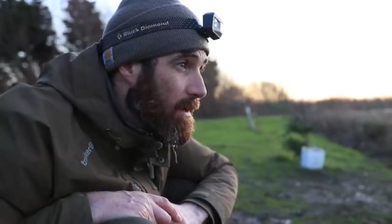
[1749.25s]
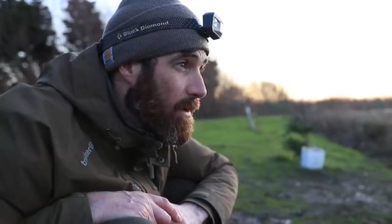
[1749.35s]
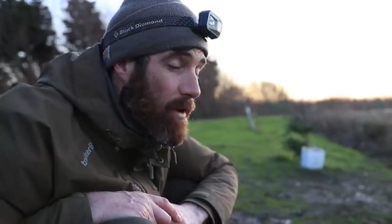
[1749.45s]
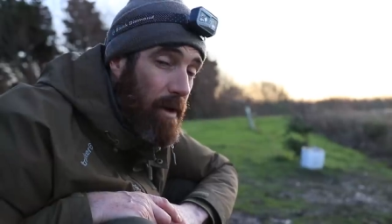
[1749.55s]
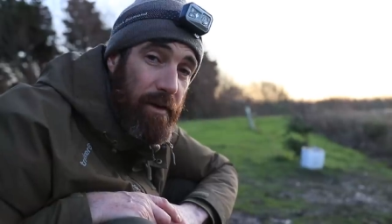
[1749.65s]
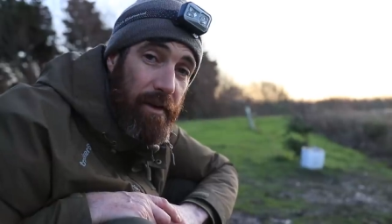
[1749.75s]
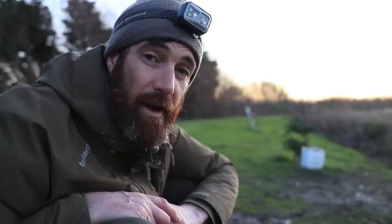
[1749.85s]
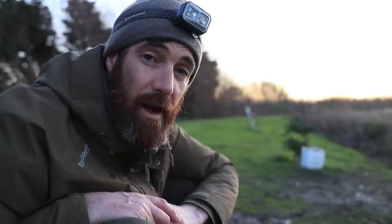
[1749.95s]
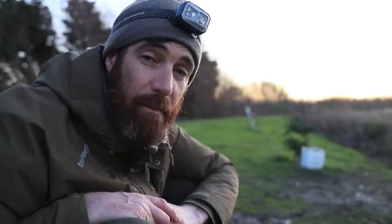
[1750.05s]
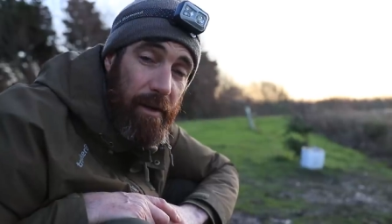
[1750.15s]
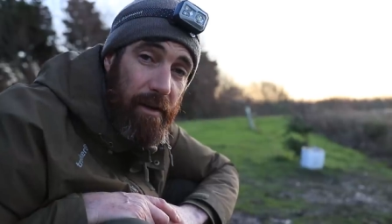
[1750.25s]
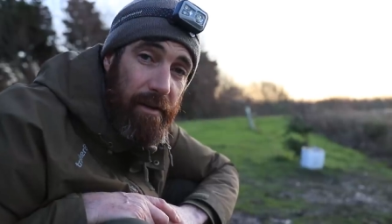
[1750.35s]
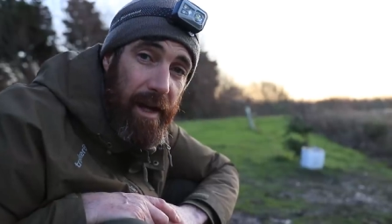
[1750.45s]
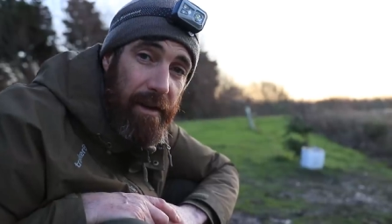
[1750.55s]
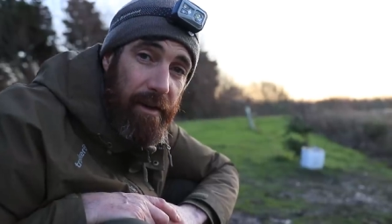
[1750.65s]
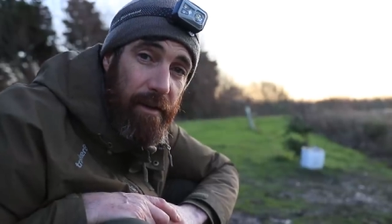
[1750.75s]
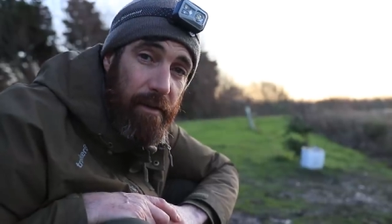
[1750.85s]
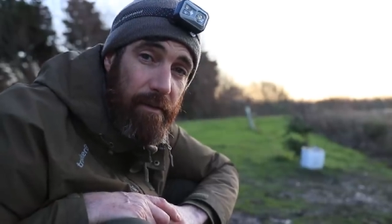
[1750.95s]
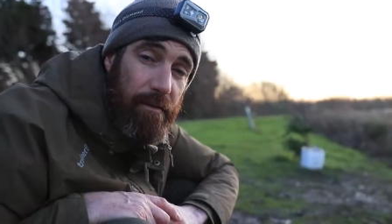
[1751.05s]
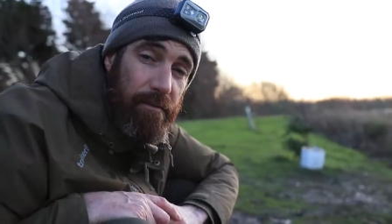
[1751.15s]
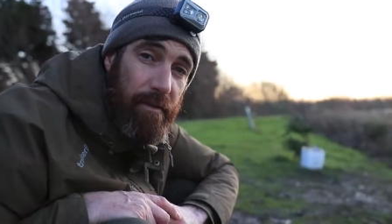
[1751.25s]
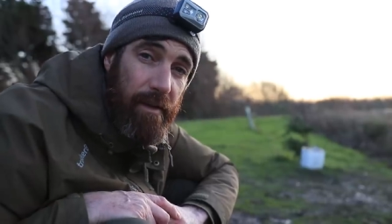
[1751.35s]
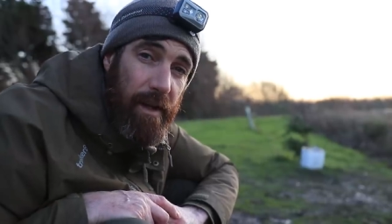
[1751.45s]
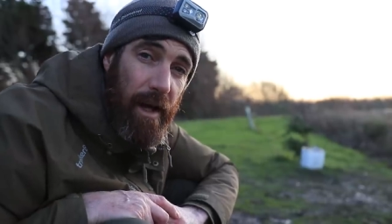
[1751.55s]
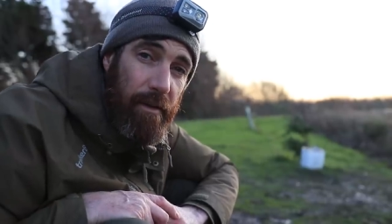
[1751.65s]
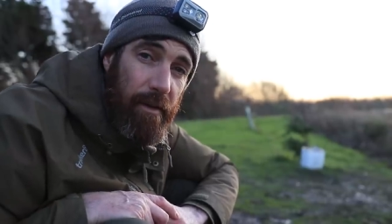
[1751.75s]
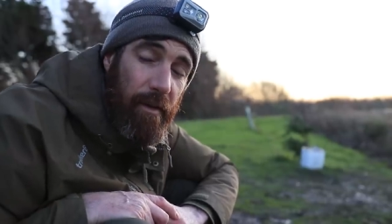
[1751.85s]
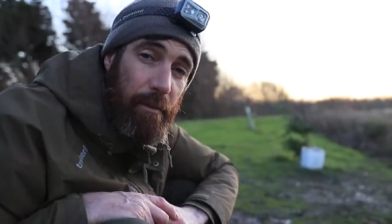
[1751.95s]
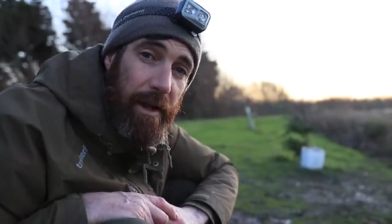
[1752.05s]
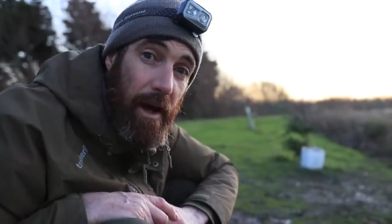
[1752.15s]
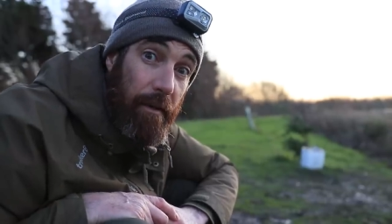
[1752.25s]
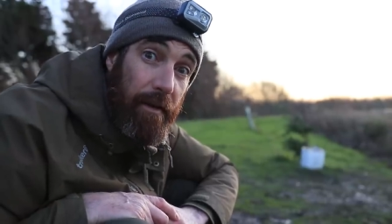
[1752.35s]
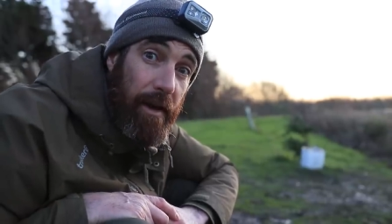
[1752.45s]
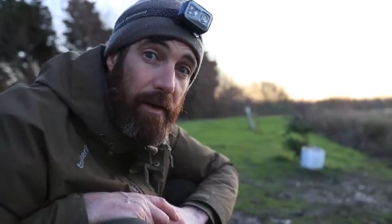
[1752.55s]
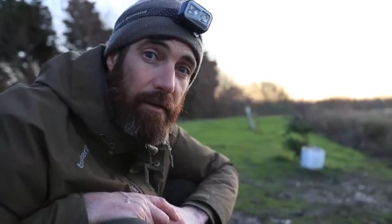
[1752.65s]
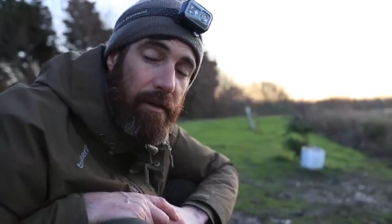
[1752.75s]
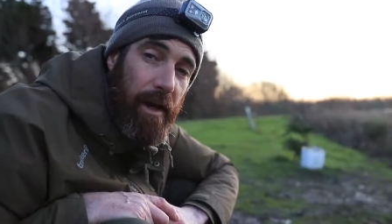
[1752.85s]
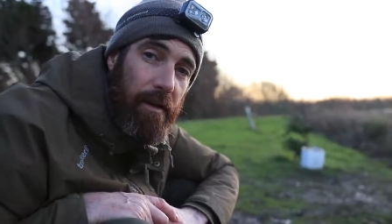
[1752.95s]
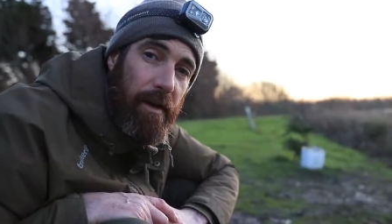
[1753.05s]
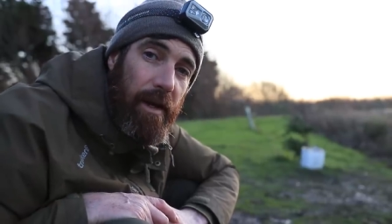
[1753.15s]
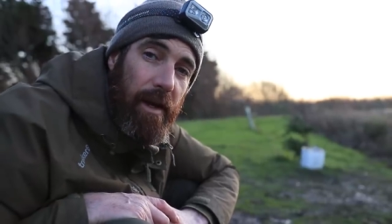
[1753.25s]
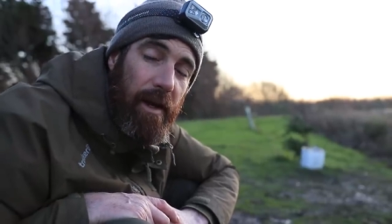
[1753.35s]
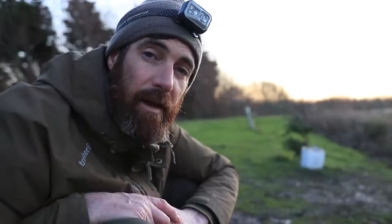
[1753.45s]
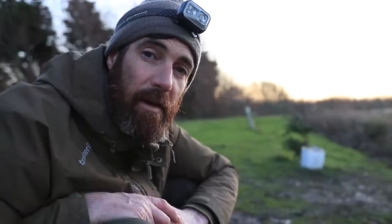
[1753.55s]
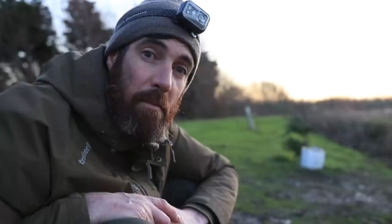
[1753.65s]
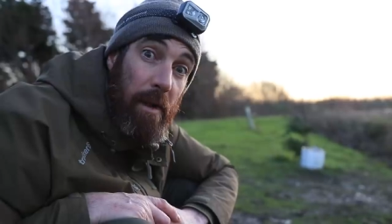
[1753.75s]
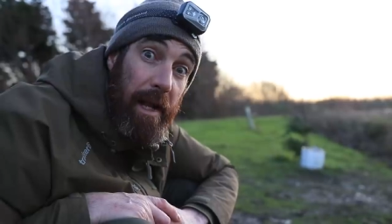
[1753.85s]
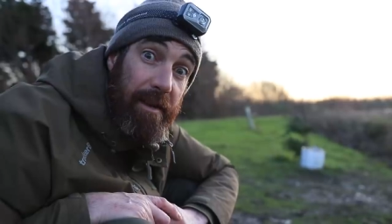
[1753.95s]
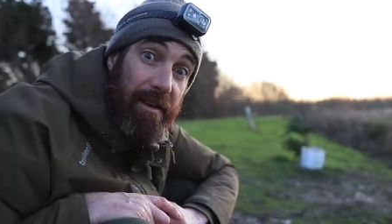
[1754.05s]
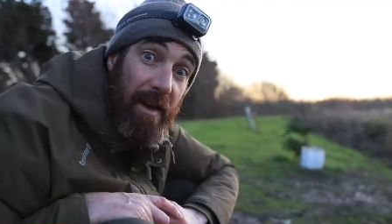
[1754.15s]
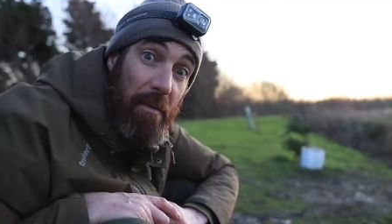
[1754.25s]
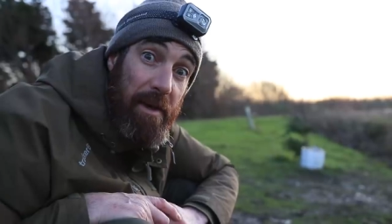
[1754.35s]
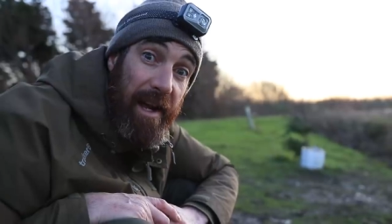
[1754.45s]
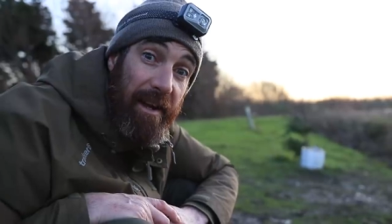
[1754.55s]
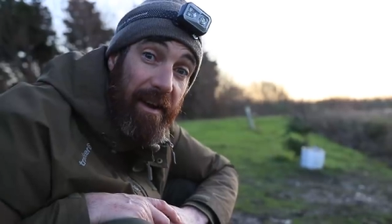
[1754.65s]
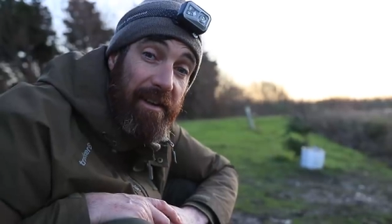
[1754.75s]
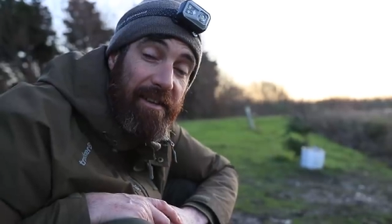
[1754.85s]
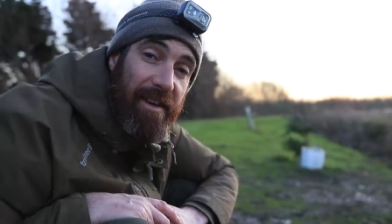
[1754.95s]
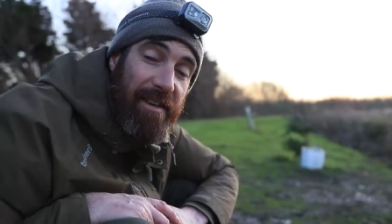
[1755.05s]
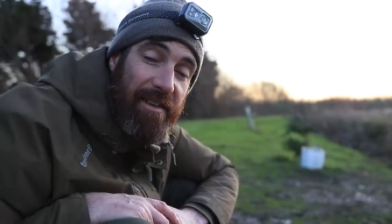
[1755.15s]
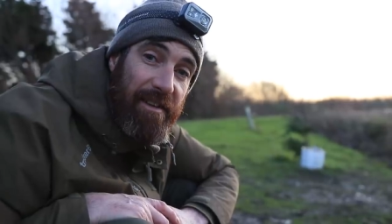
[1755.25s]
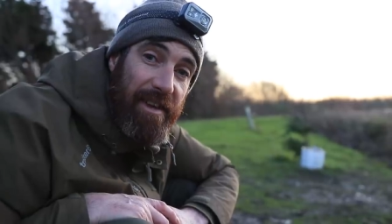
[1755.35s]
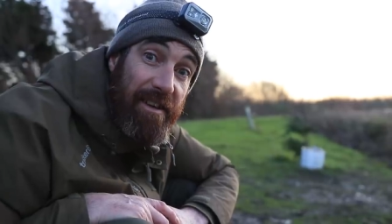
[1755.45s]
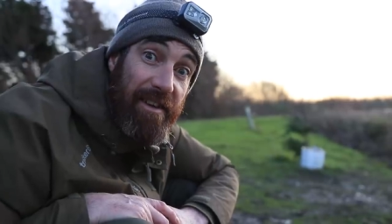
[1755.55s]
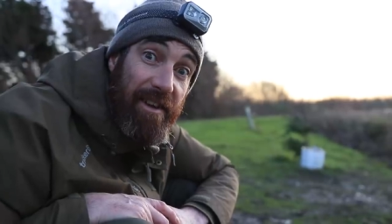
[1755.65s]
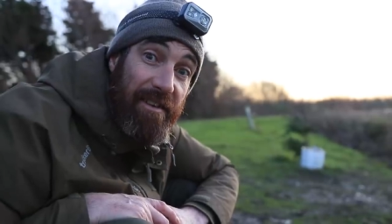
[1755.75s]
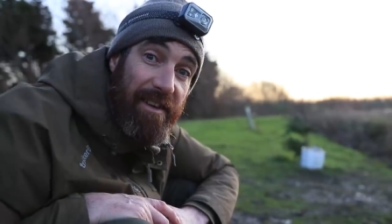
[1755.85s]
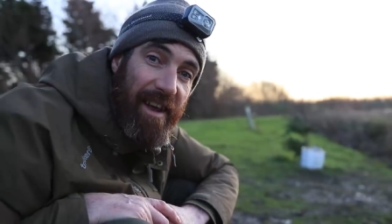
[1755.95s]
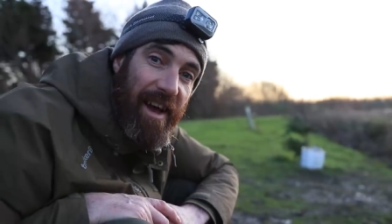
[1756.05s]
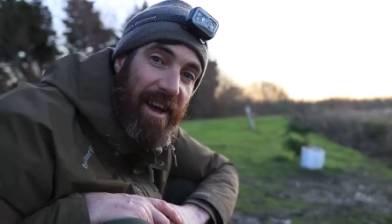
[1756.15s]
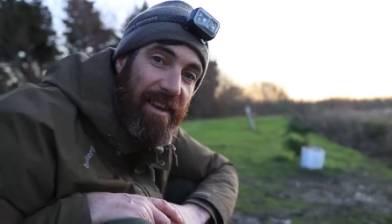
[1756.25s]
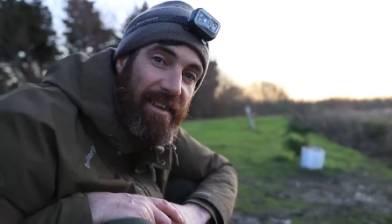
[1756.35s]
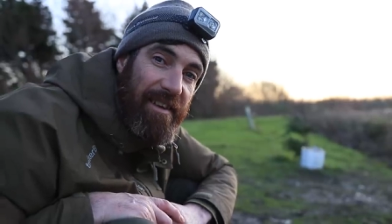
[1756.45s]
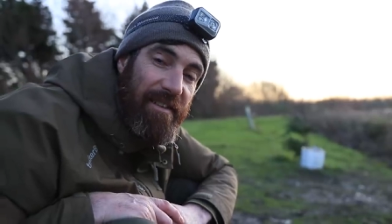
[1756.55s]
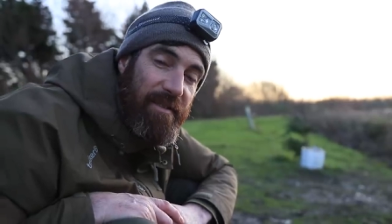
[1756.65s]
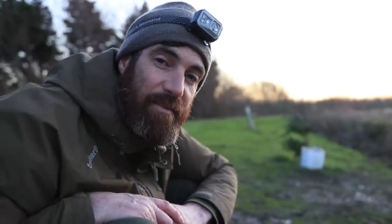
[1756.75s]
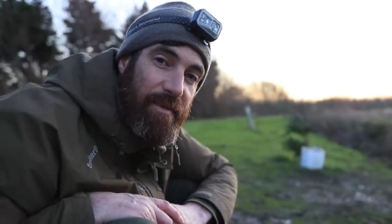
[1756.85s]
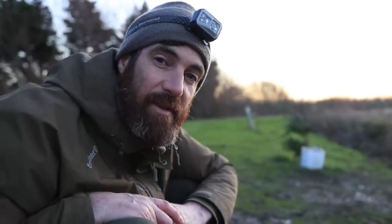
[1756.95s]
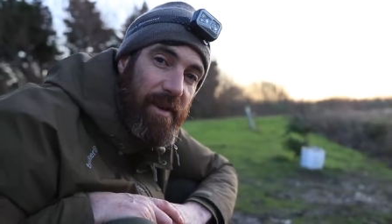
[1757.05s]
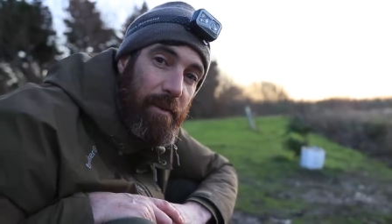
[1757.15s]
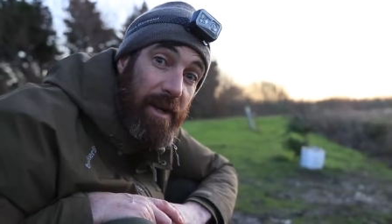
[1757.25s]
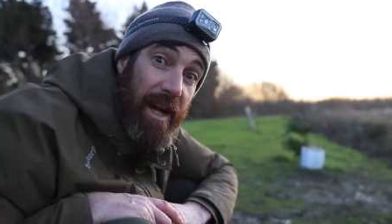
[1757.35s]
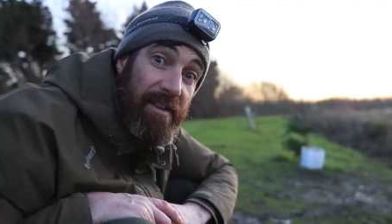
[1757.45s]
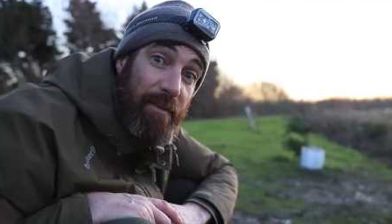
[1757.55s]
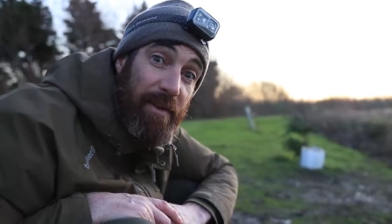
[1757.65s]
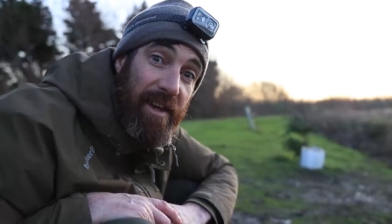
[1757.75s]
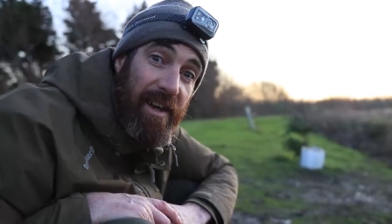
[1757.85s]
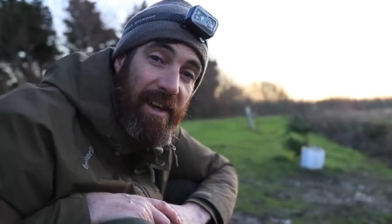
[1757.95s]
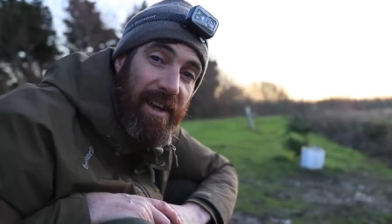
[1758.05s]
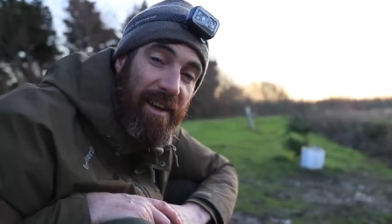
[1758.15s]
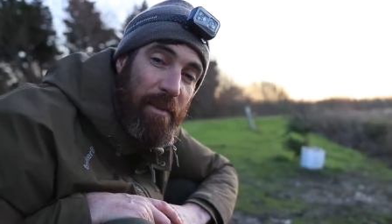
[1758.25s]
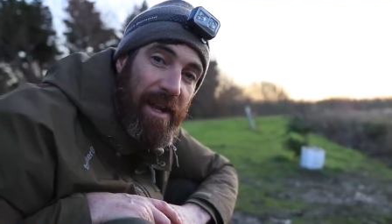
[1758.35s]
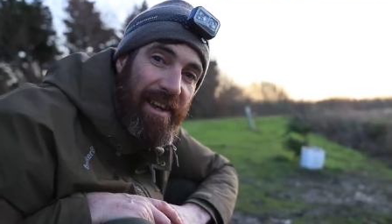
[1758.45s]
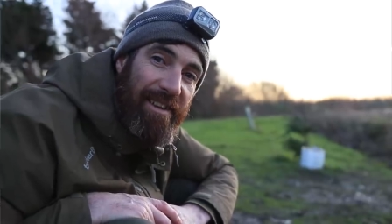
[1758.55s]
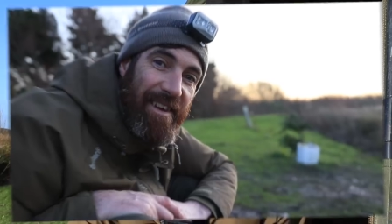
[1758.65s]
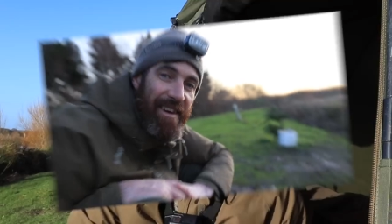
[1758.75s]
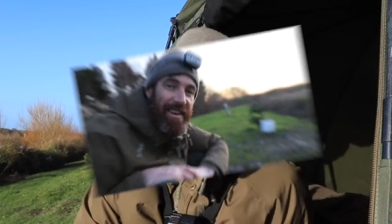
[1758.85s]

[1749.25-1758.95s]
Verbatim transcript: got lots of time we're going to stay till you know sort of mid-afternoon so plenty to come yet guys so stay tuned and we'll catch up to you a little bit later